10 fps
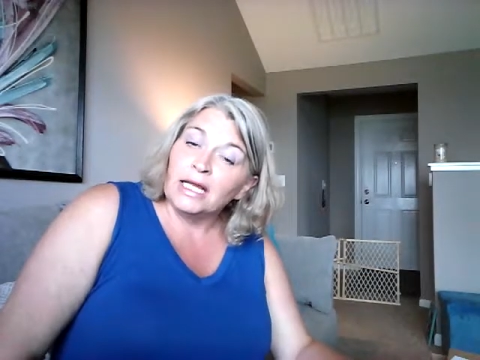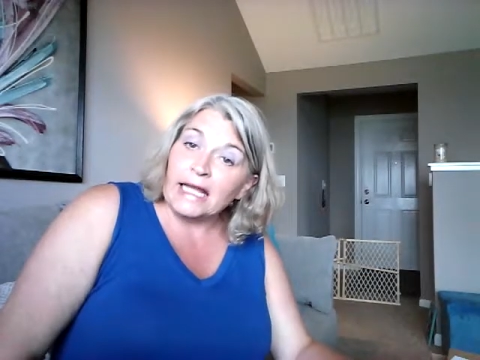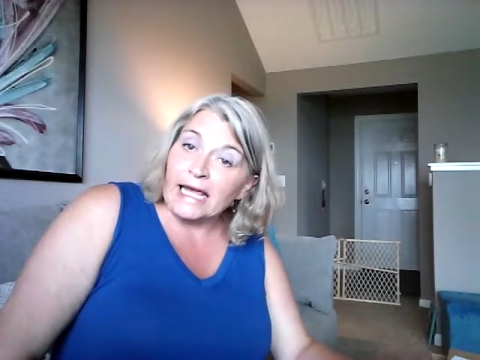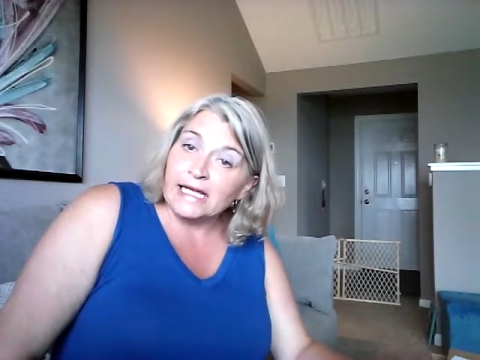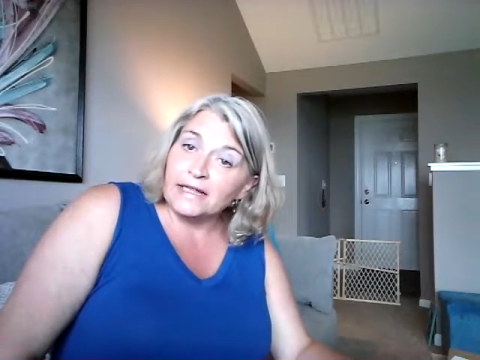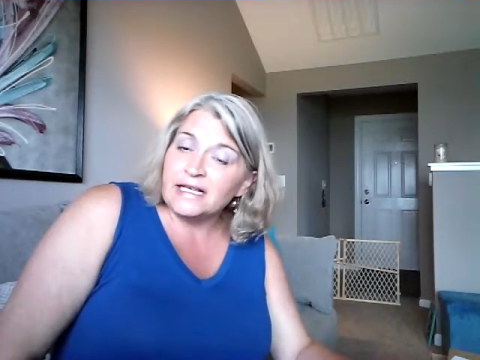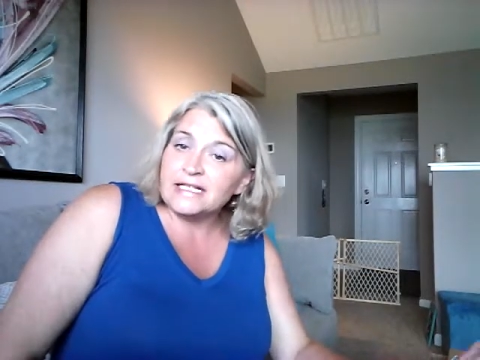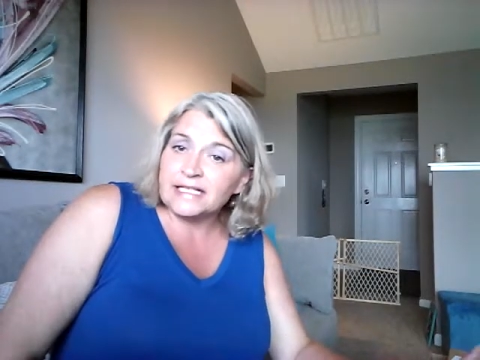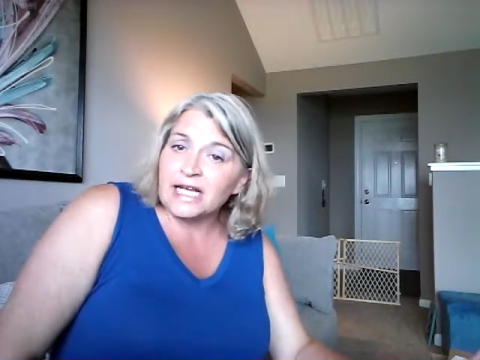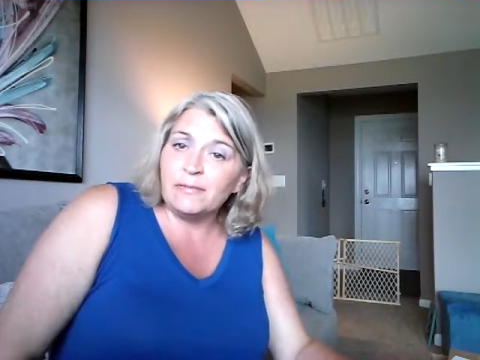like
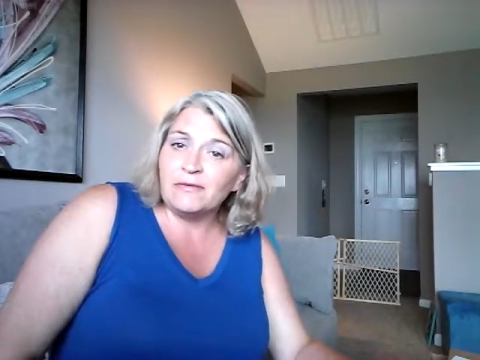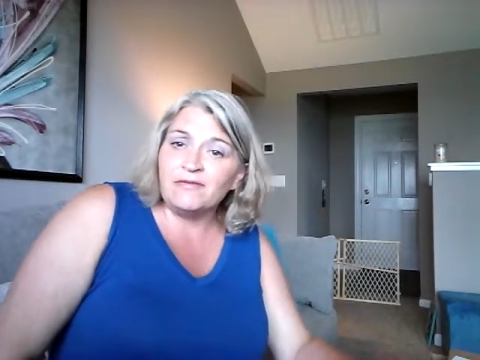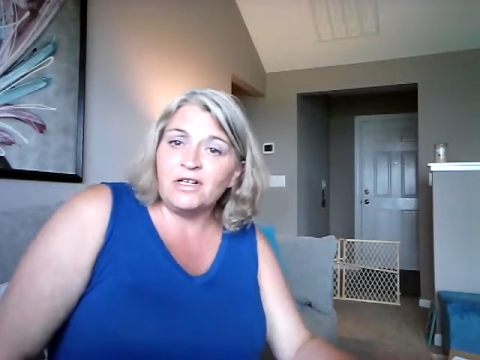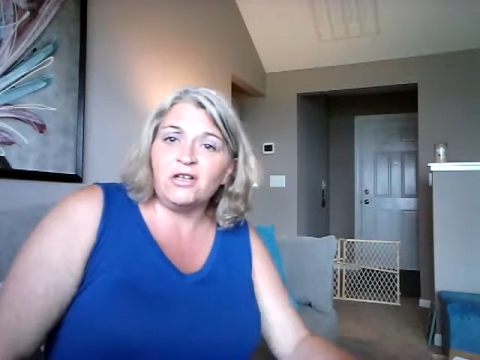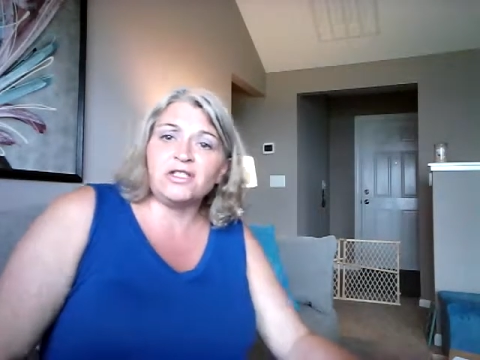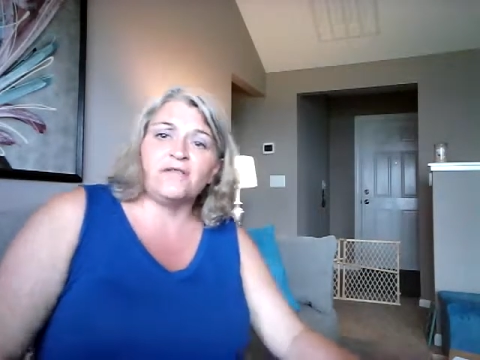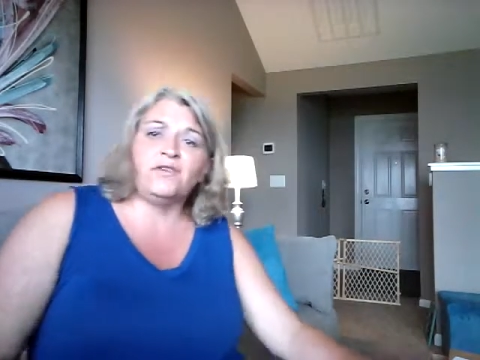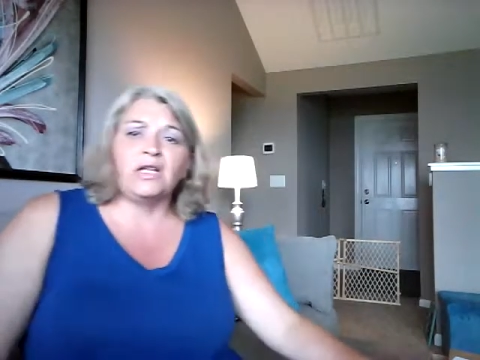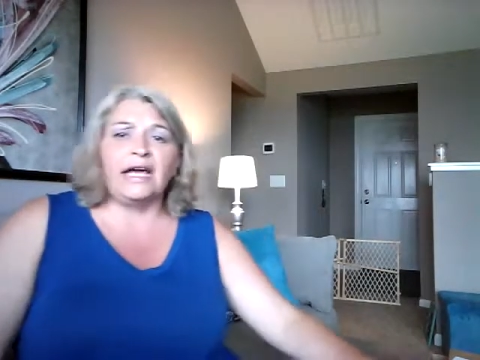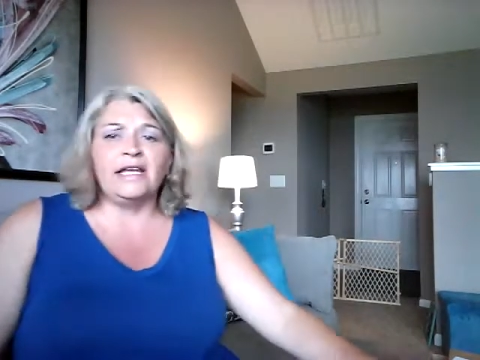these type of videos, if
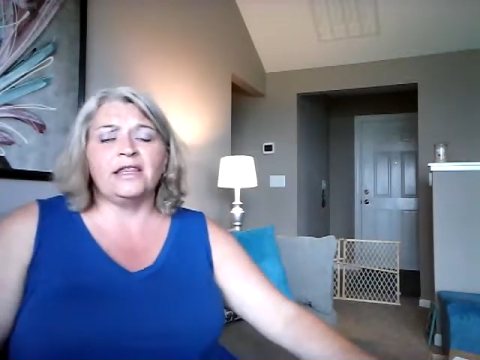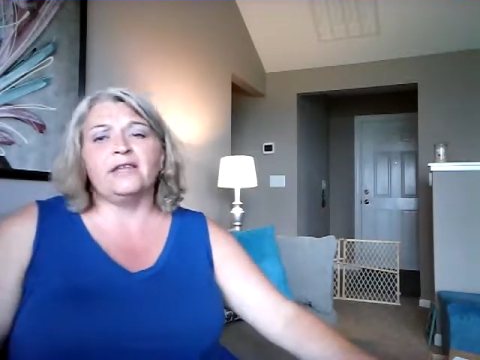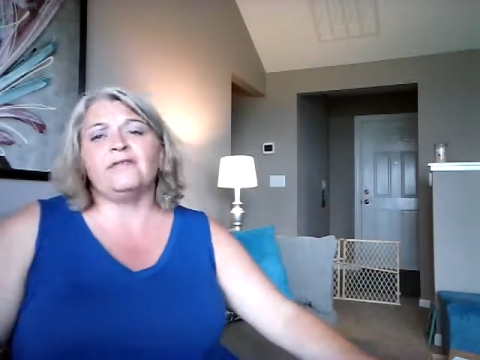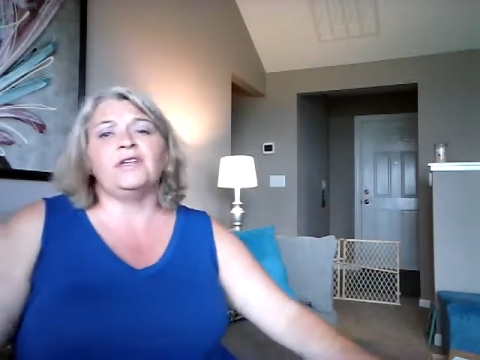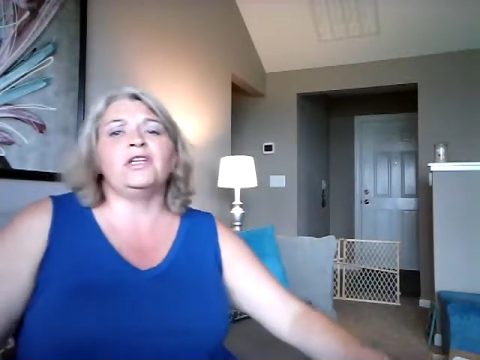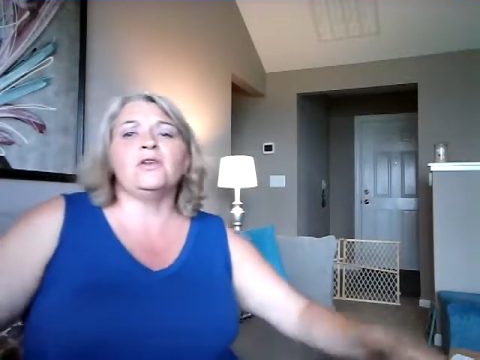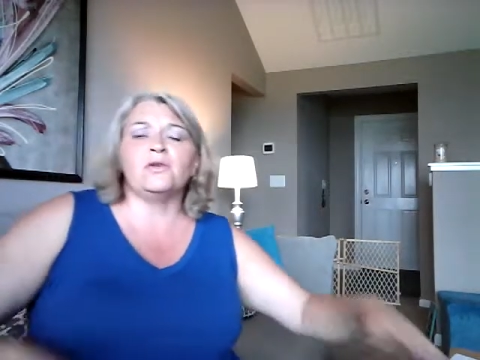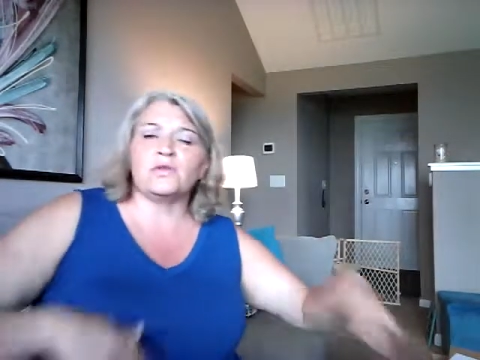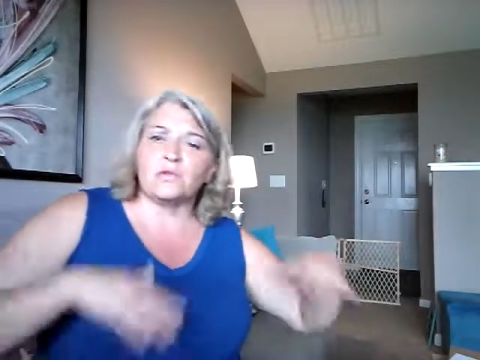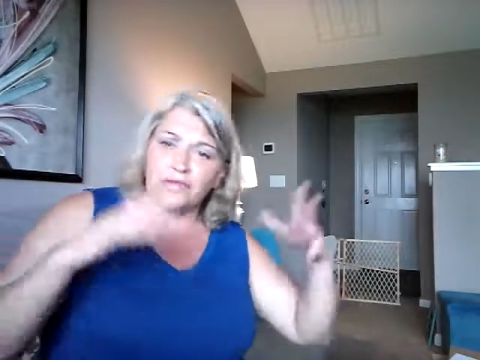you like the
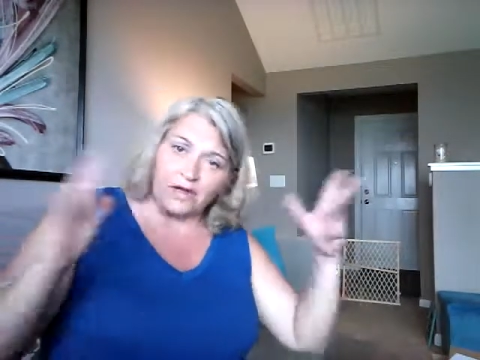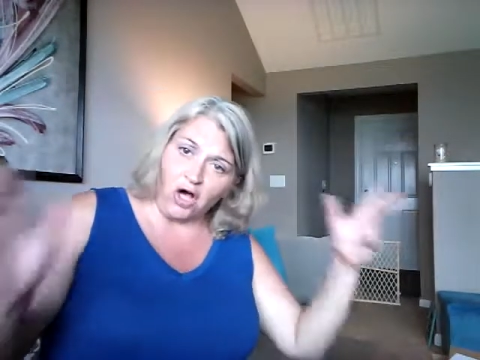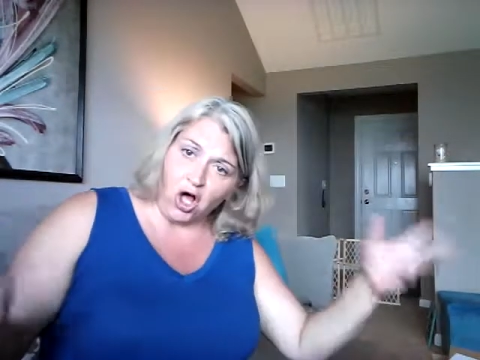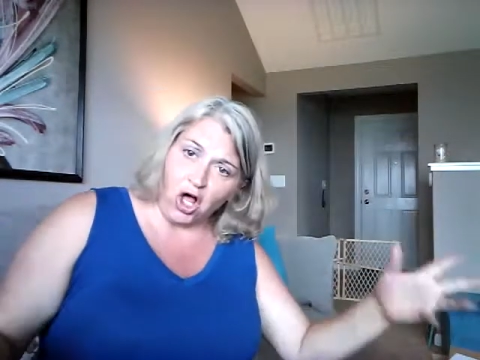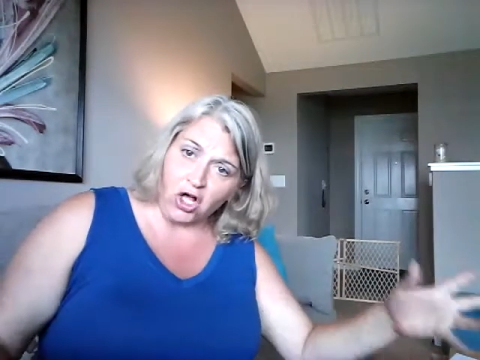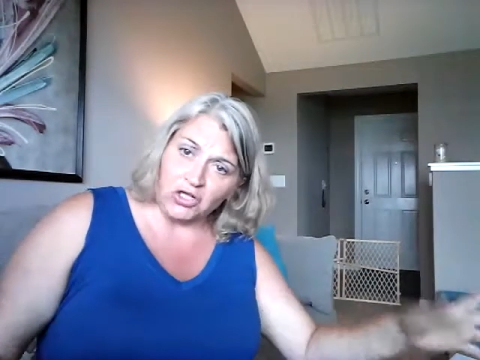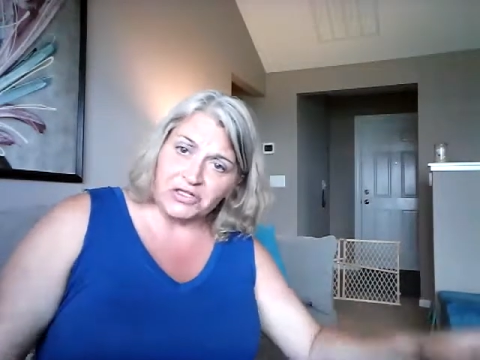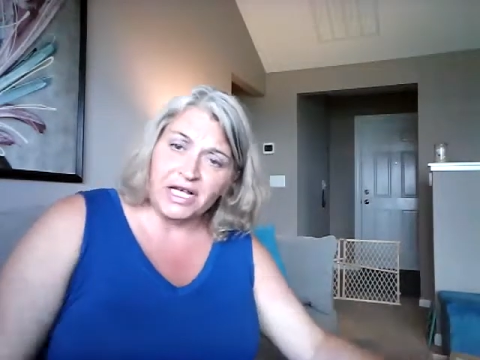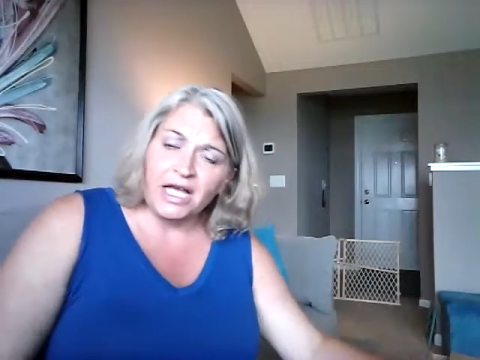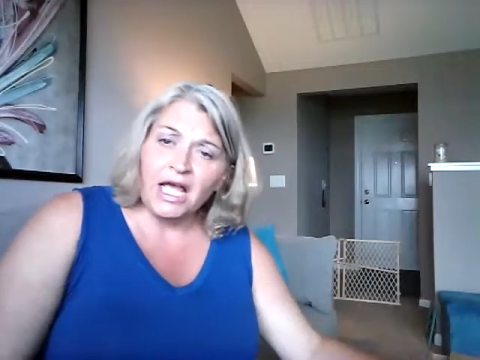videos with the hauls,